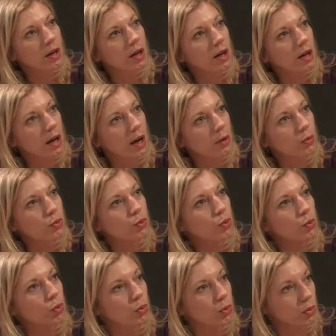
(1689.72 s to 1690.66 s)
how
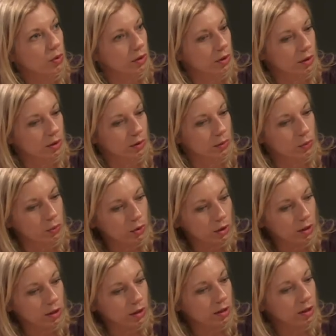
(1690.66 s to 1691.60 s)
to
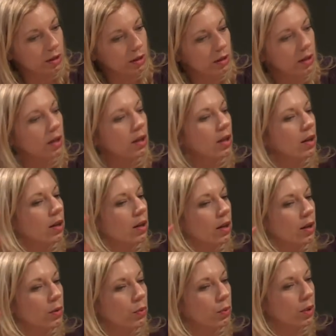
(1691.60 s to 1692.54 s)
work
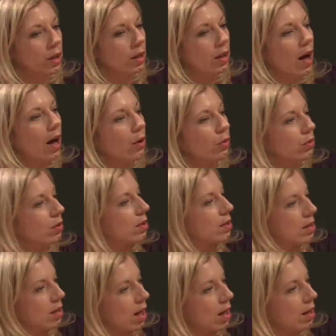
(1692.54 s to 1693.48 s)
without
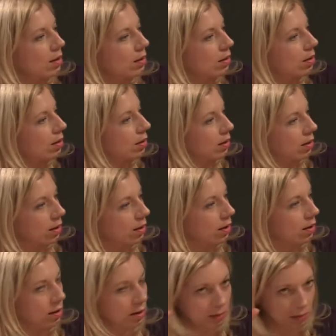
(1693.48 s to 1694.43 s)
state
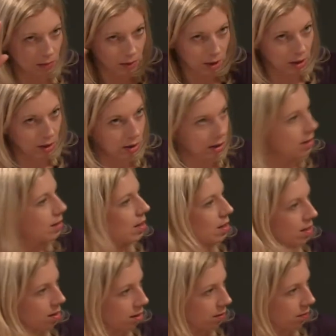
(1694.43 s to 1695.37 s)
in the
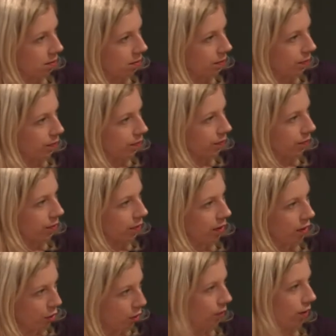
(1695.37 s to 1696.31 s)
system
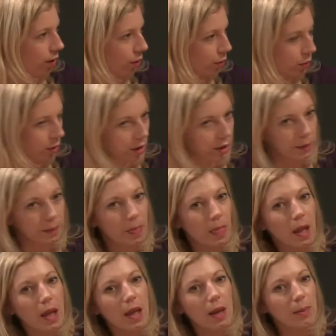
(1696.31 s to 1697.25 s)
of our work.
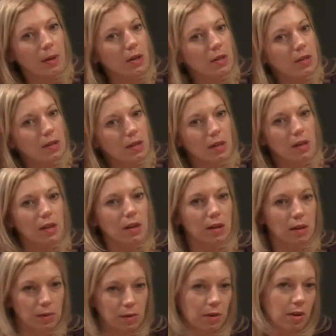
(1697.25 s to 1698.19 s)
Because
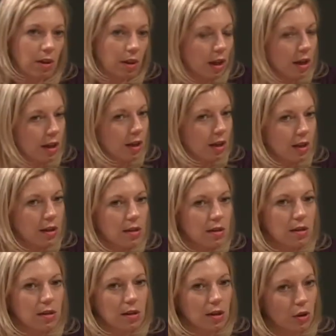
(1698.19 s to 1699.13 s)
the thing
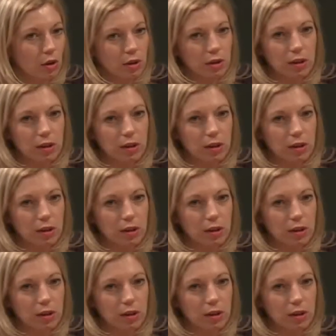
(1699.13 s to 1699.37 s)
is, the only